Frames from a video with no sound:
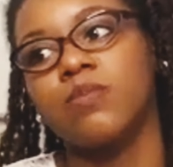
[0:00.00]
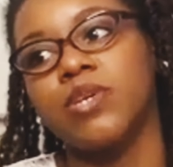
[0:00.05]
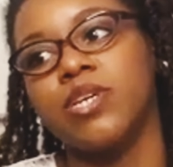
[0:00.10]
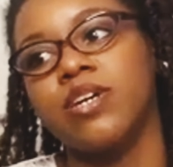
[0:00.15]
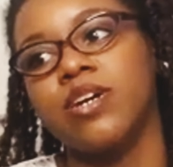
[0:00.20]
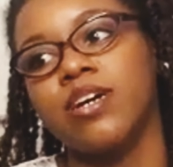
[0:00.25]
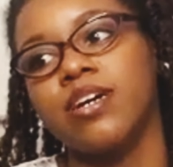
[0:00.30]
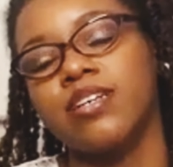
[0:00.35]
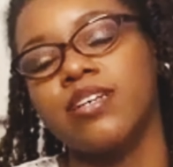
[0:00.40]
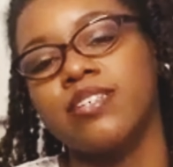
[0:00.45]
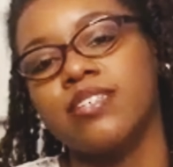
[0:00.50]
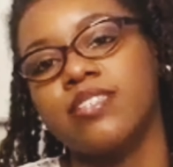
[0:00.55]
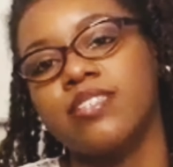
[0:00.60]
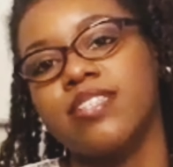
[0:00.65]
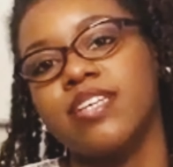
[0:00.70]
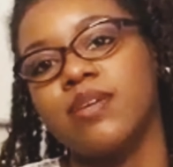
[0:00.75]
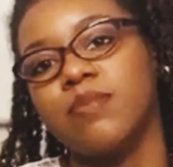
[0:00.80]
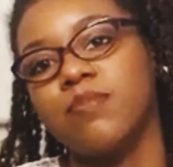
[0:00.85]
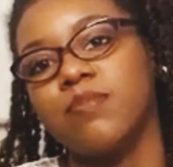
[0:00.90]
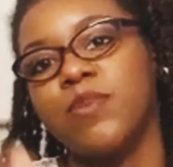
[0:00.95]
because
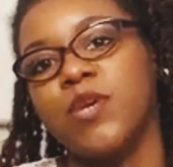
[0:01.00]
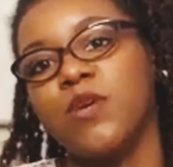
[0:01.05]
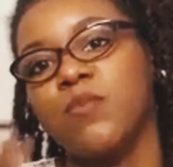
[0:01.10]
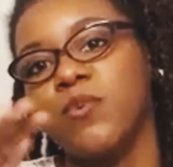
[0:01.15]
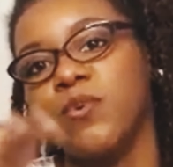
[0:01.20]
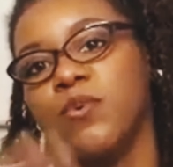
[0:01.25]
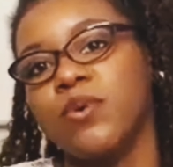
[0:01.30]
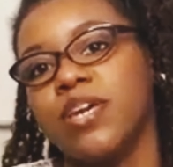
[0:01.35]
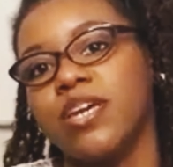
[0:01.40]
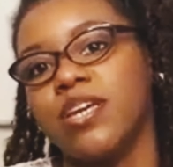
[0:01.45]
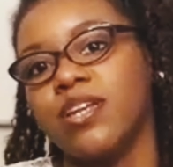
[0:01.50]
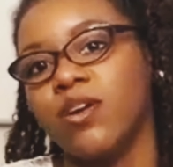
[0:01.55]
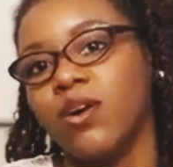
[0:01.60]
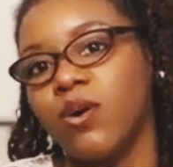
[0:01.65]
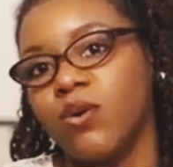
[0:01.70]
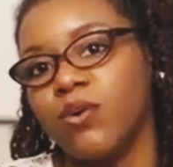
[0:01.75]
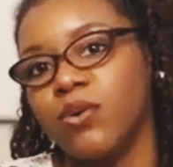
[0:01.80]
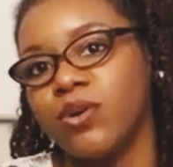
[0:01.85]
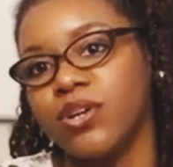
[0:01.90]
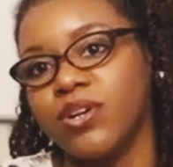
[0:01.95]
then people get
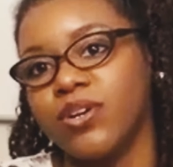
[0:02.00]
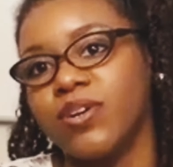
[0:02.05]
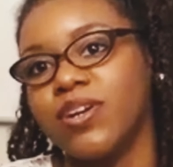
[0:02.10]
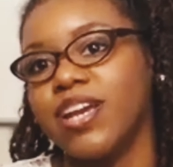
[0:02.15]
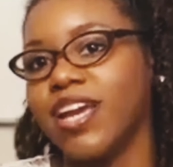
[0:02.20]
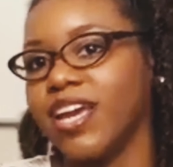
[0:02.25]
older